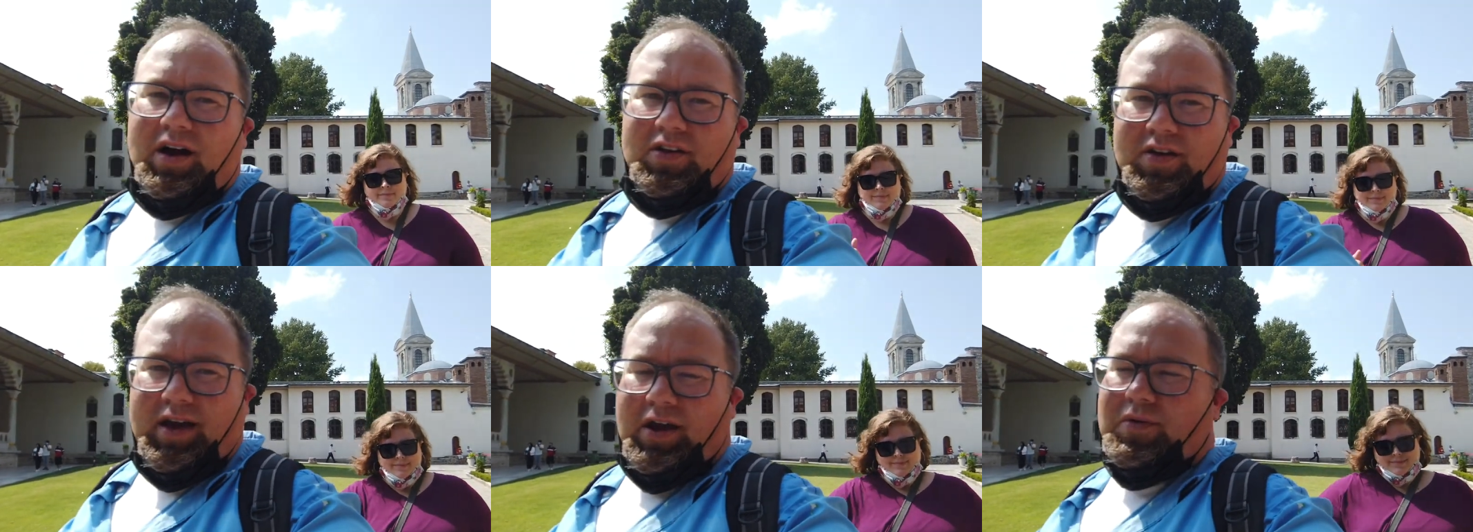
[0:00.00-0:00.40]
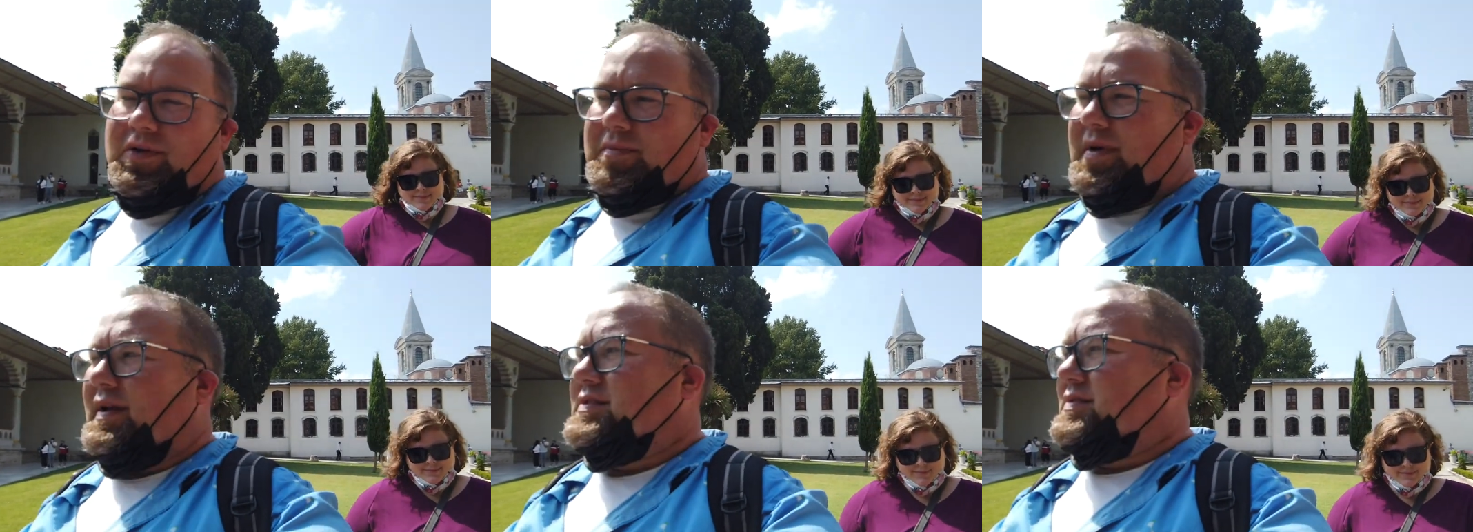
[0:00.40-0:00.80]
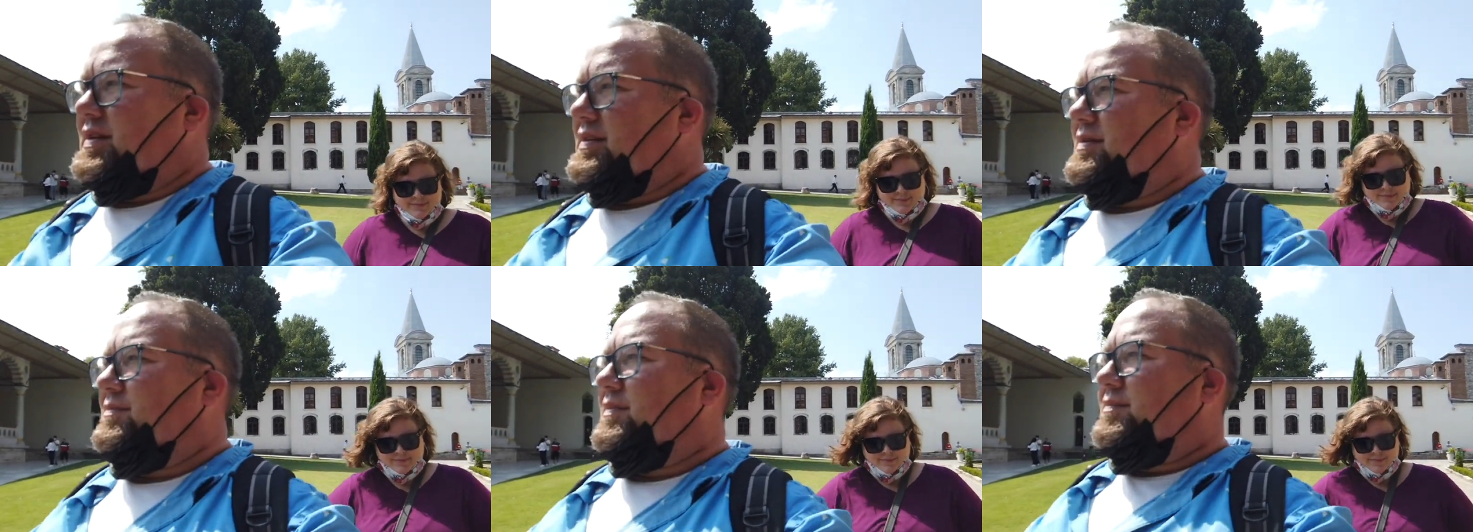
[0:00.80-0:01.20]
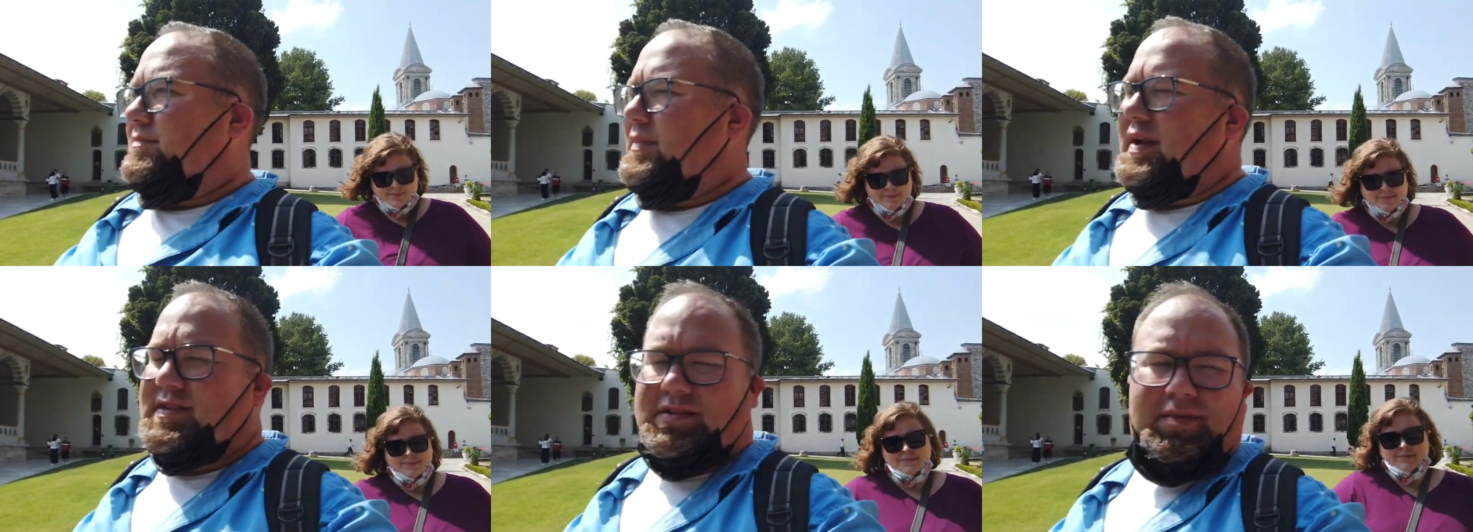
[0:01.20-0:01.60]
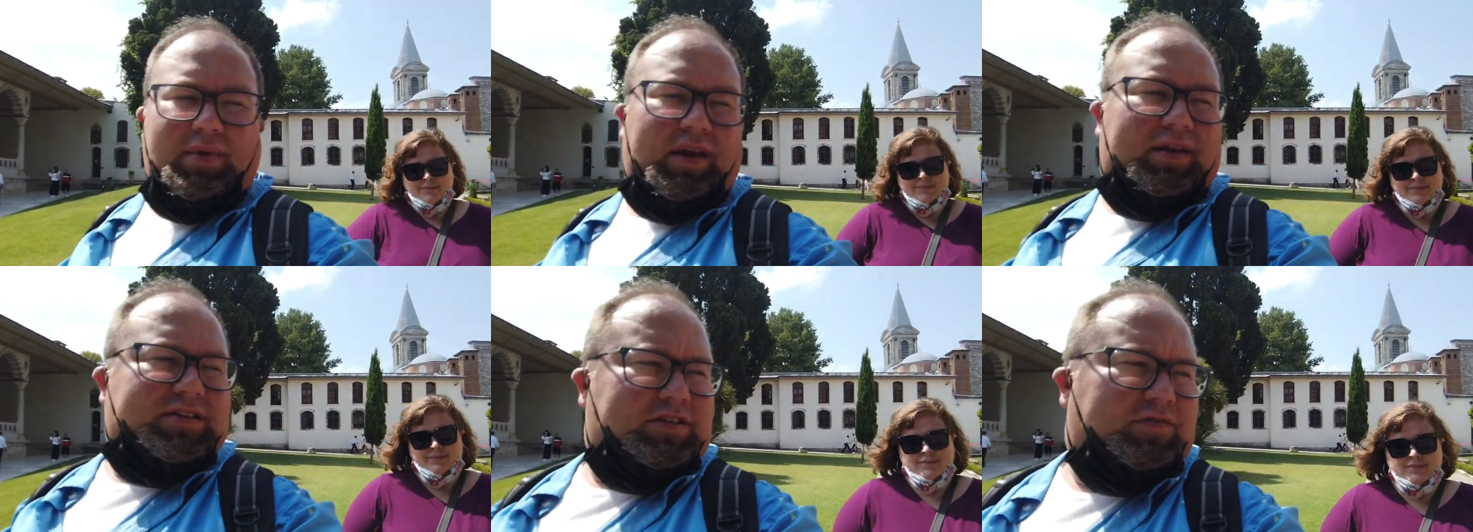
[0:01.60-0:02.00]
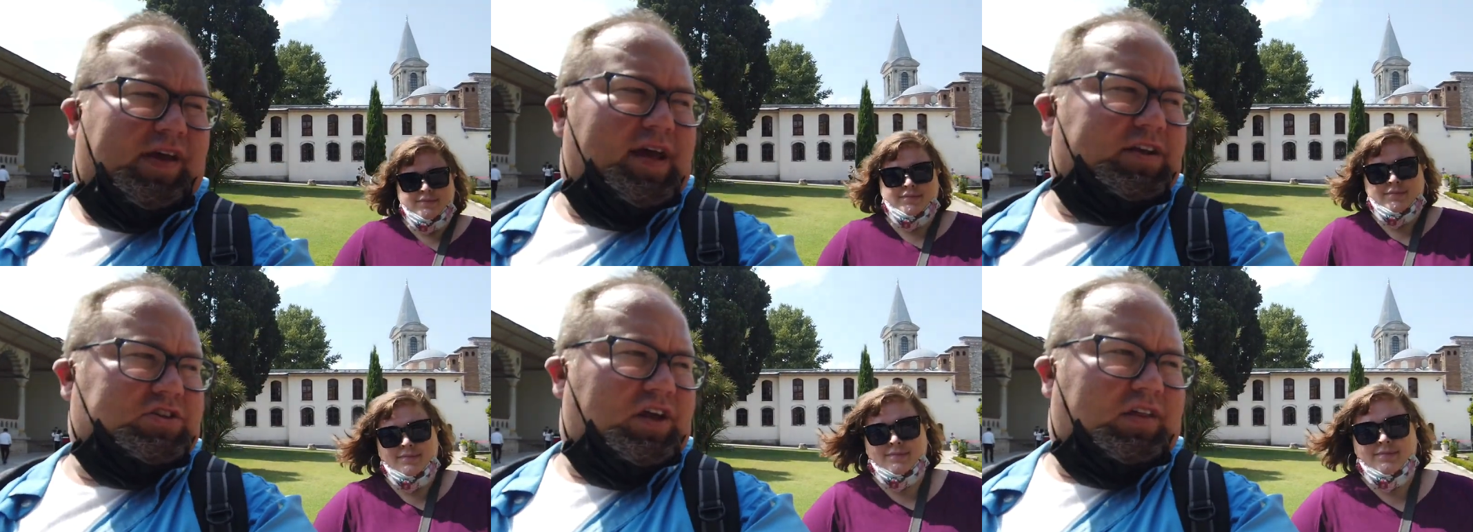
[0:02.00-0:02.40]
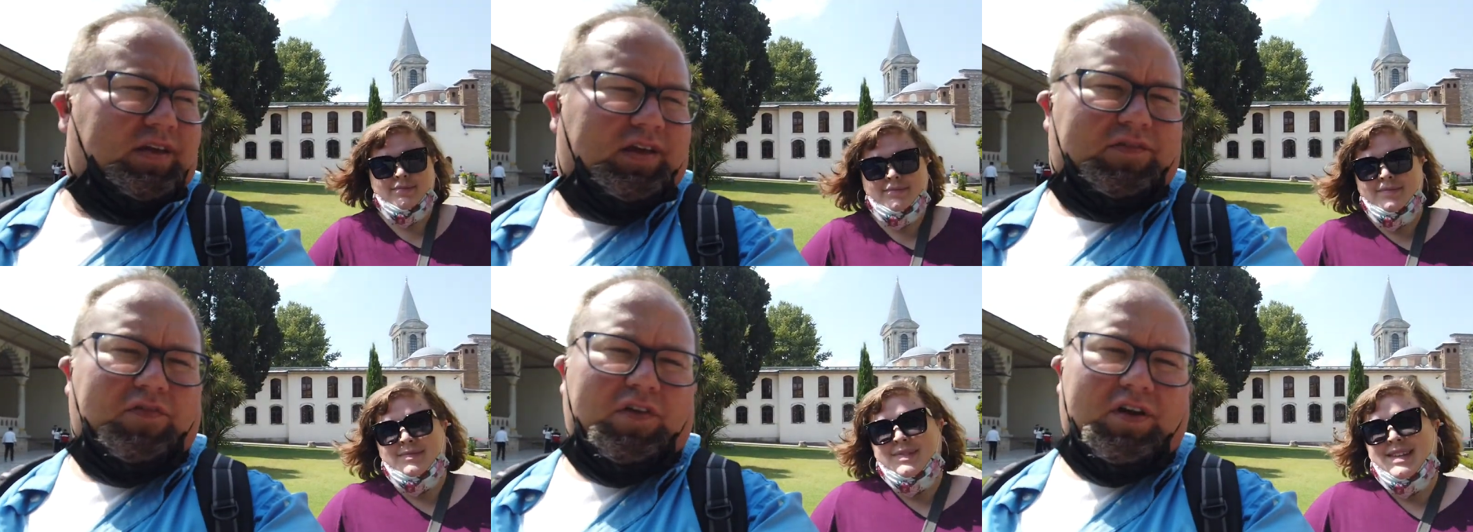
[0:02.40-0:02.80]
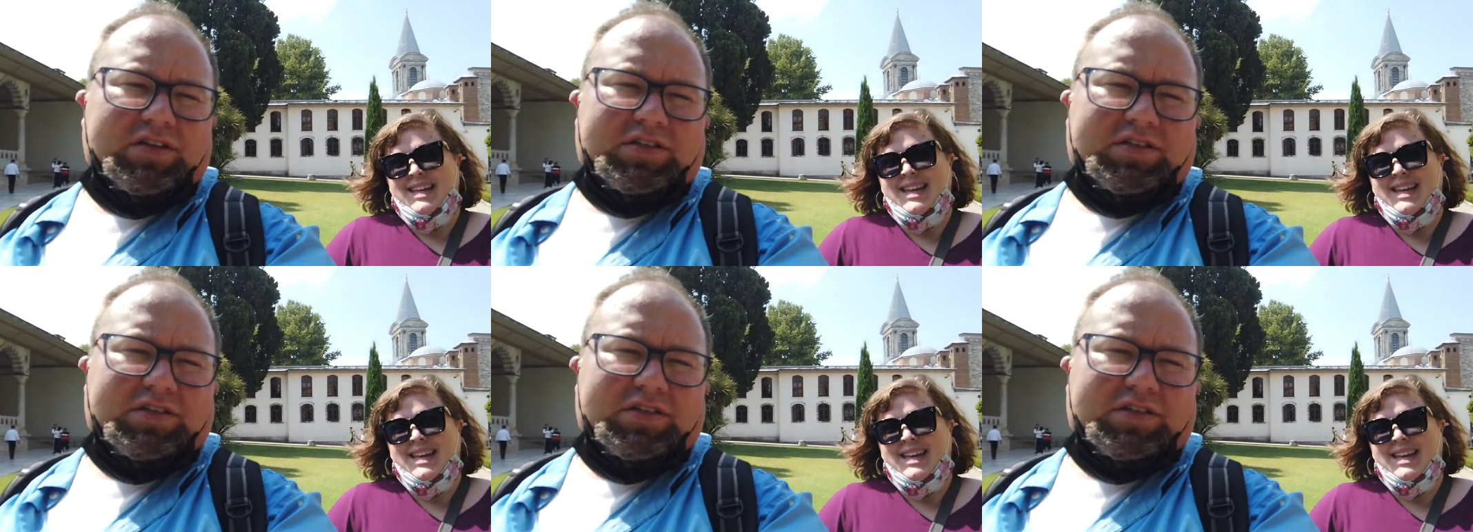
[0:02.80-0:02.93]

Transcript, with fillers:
Speaker 1: audio guide really made us made us made a disadvantage I think for